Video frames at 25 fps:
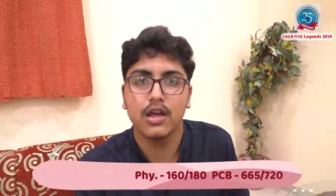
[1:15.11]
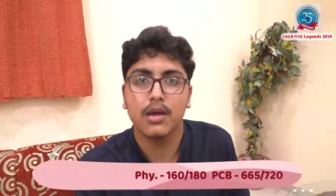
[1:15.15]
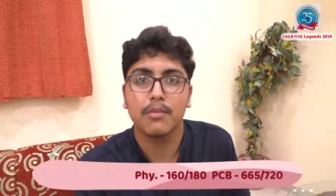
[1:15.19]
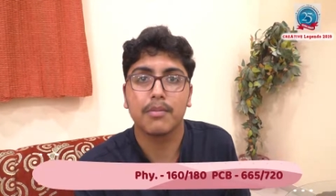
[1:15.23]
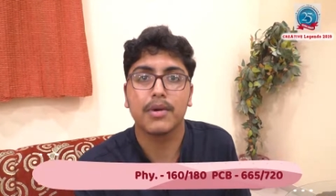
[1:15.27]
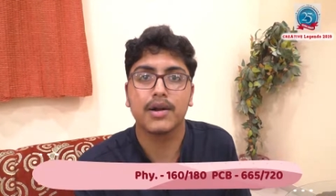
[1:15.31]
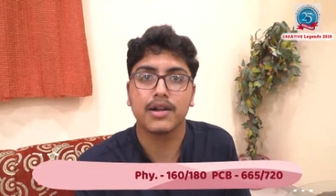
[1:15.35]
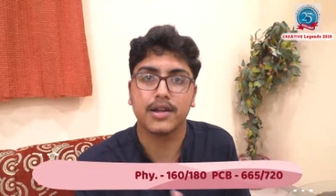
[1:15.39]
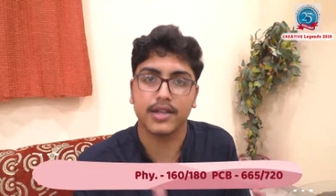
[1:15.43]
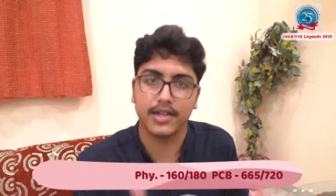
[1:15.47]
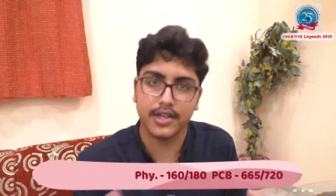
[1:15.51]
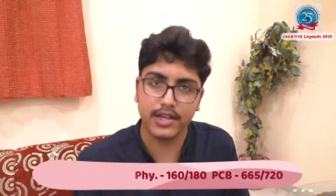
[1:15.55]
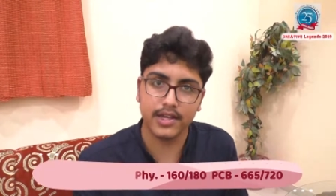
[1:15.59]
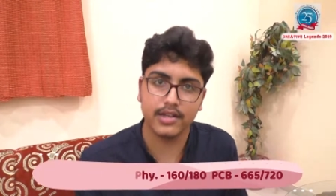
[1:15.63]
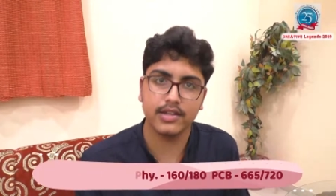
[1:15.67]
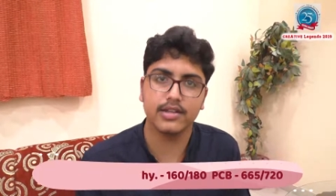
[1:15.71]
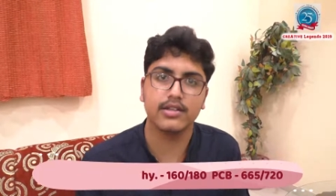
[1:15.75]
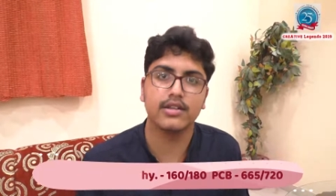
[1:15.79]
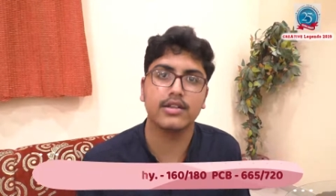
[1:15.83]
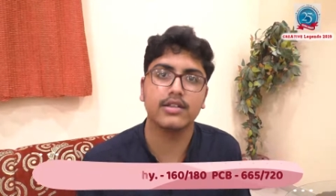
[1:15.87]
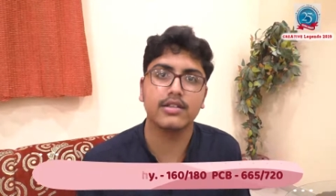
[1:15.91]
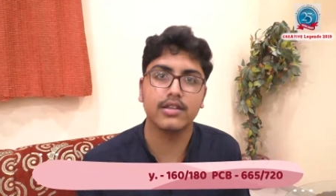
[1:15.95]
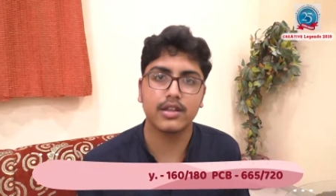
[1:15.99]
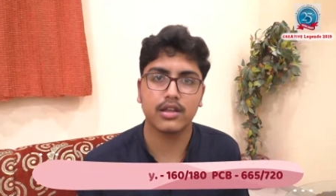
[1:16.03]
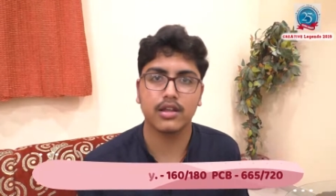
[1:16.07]
but here
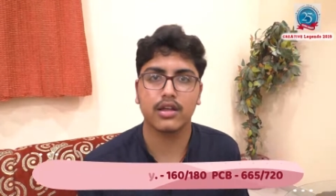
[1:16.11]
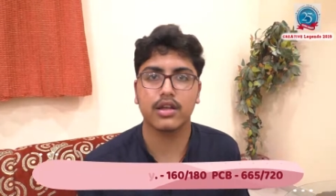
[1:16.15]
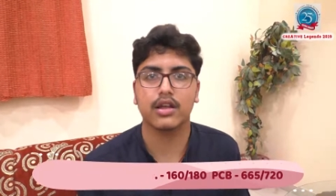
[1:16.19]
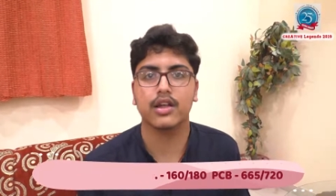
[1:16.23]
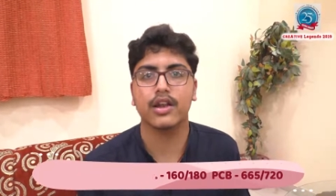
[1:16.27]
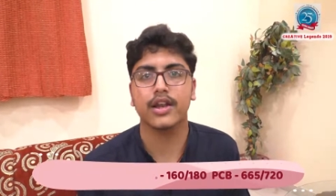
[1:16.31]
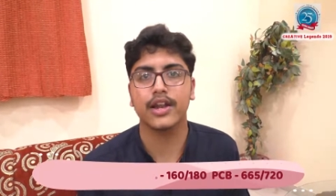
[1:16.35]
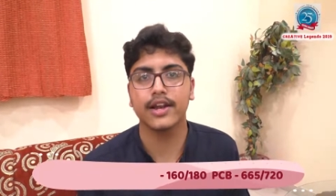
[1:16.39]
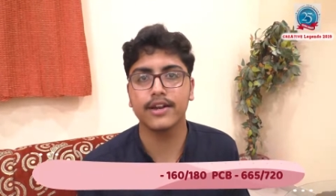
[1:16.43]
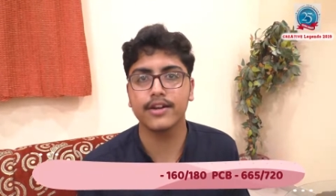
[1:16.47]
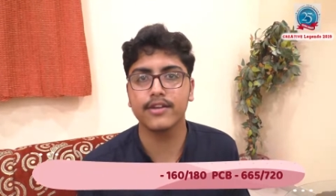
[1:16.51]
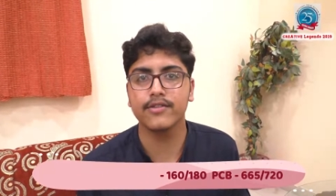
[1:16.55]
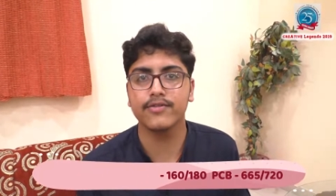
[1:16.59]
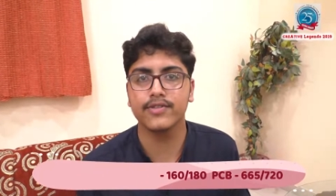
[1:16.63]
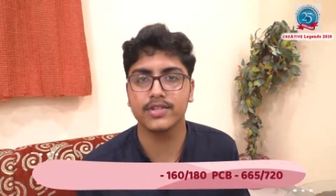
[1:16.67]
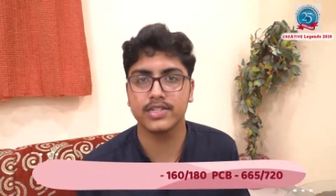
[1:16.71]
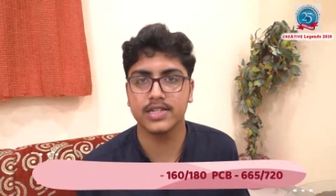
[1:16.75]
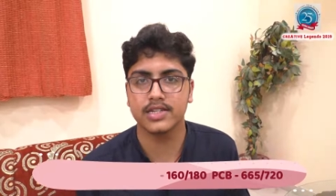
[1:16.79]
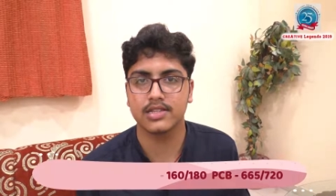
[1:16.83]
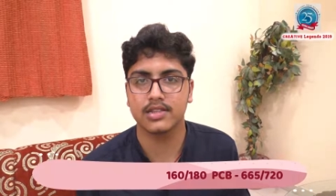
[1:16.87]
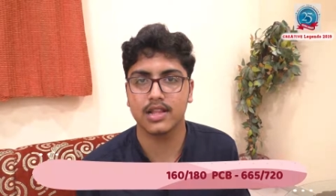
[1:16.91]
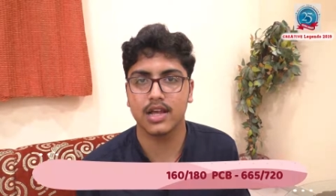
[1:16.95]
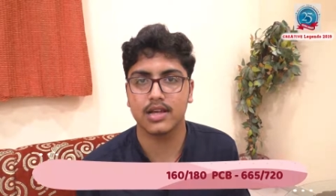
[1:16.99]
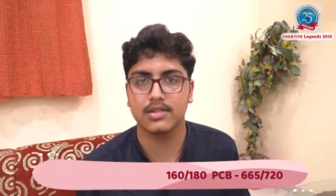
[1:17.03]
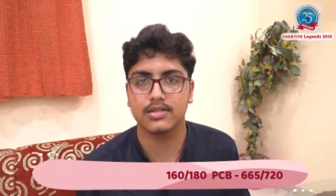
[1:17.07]
in creative
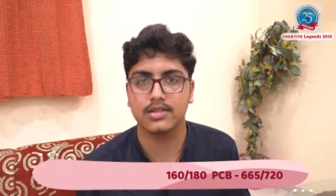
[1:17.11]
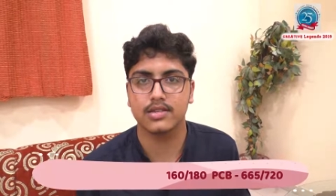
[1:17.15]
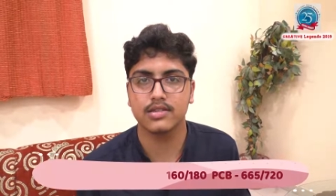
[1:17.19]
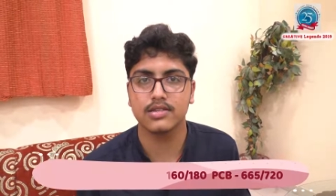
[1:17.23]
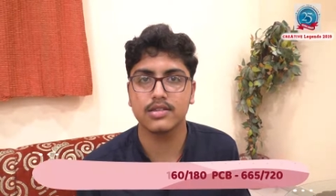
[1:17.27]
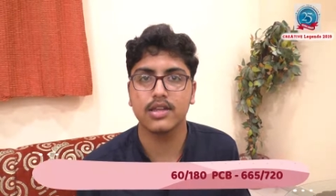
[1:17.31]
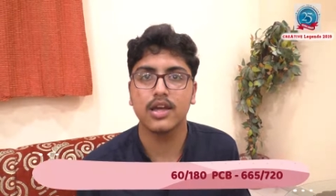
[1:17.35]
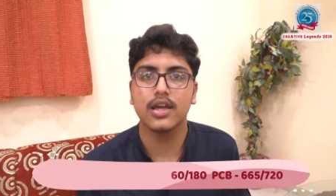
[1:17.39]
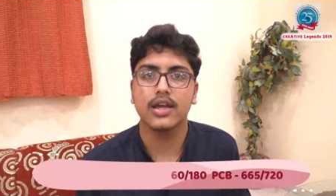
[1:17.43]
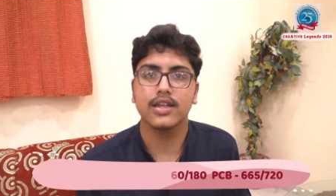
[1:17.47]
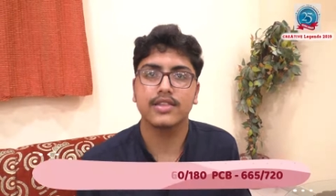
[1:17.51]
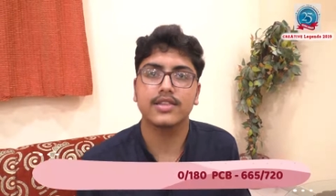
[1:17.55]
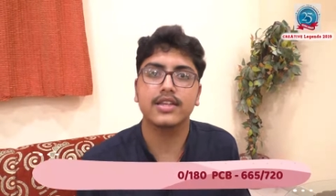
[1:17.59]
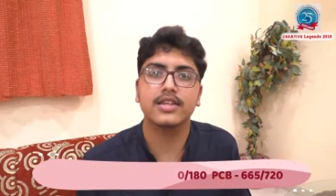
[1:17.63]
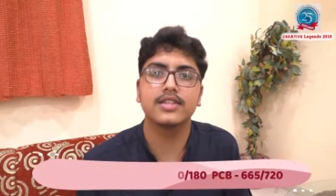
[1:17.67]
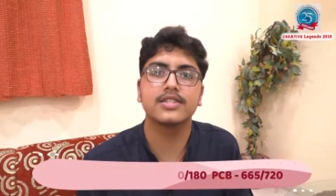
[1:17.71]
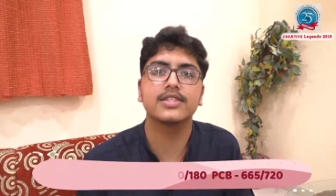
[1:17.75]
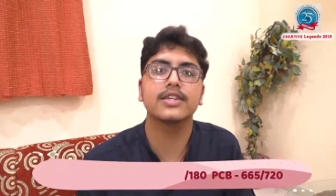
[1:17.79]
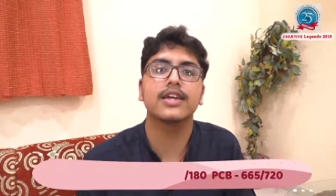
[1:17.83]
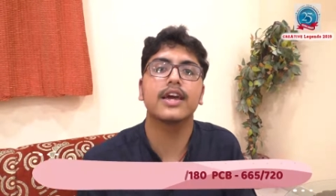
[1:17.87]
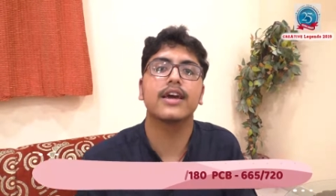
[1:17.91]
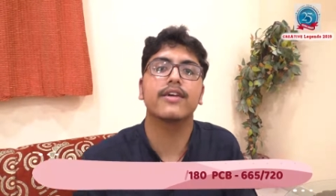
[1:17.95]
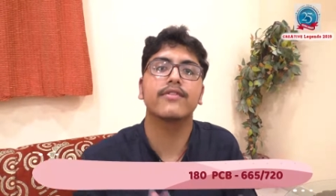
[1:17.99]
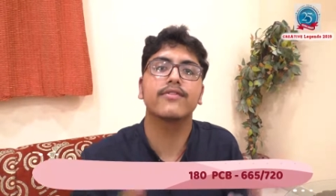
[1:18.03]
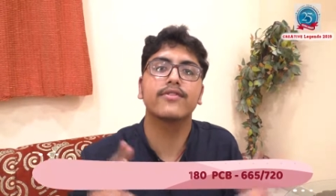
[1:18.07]
physics classes they
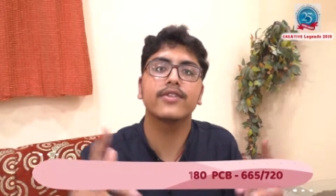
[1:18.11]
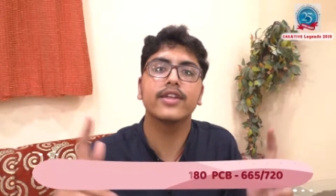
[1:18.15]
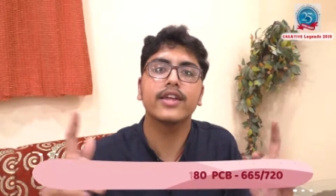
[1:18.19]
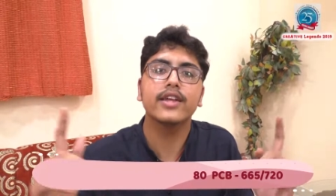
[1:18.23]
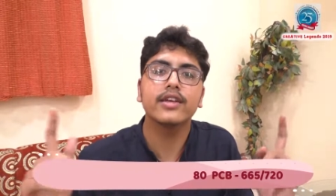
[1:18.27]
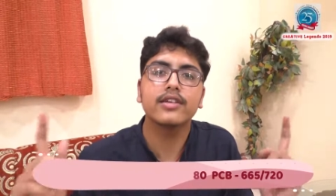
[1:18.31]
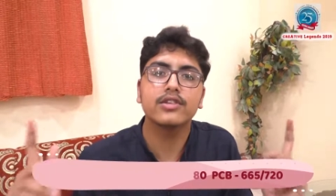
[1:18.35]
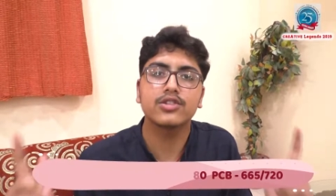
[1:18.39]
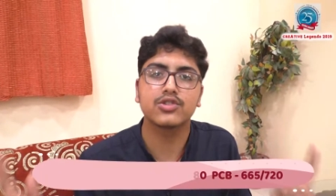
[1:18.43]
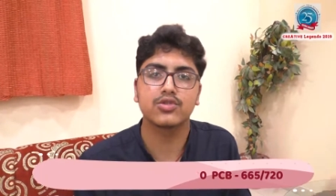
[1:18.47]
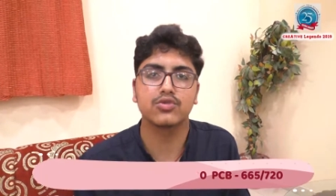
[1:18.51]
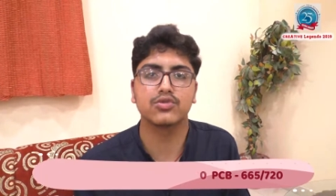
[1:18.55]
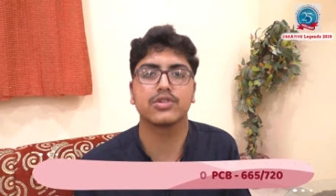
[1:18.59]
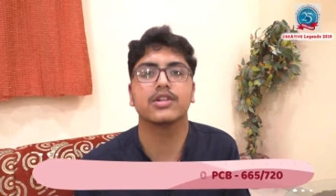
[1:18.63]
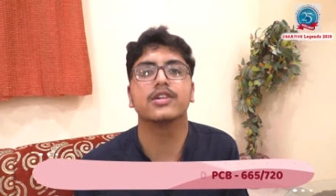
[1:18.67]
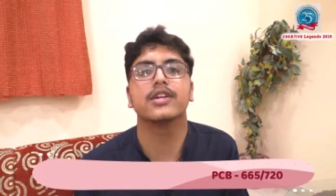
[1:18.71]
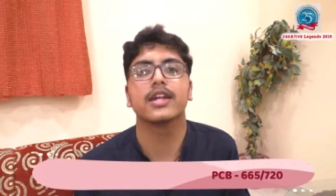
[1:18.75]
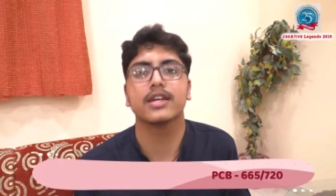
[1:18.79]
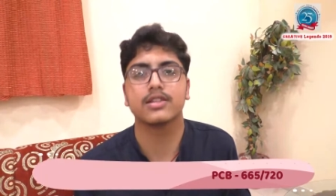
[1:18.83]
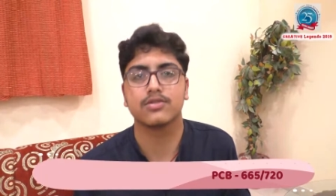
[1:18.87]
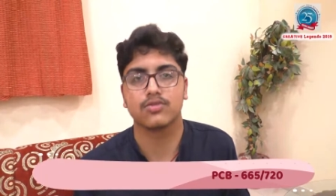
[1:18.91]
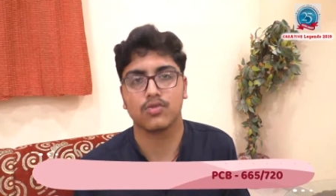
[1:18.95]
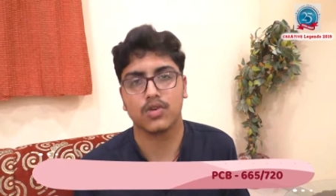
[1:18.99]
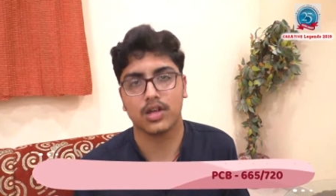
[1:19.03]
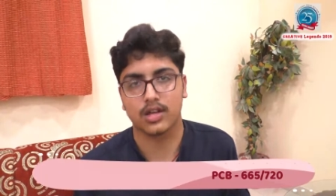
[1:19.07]
see every student
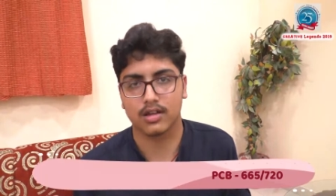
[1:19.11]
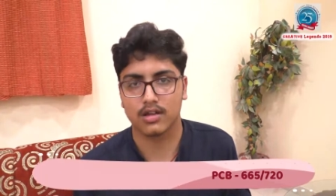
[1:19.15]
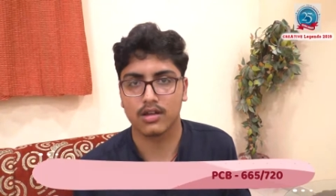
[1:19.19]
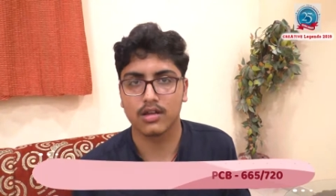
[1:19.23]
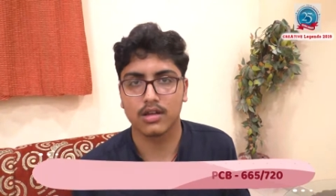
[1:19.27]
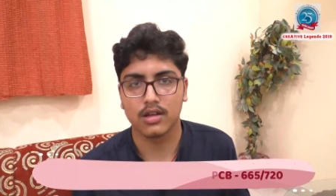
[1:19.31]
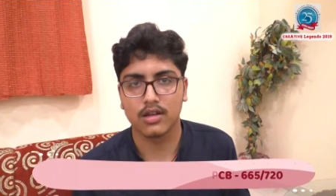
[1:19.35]
as one